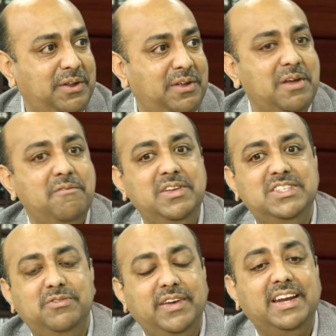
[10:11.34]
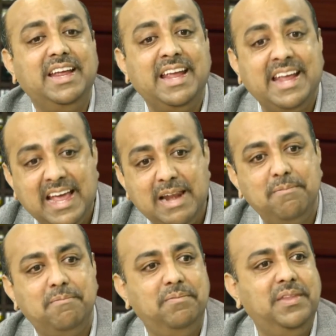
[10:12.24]
part of the which we can yeah. help
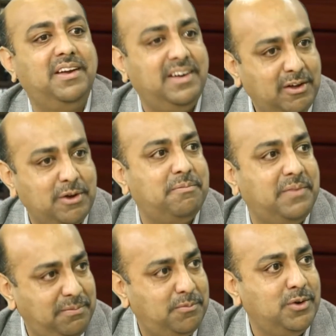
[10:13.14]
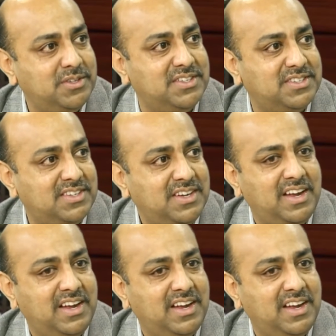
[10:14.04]
the development process. Yes.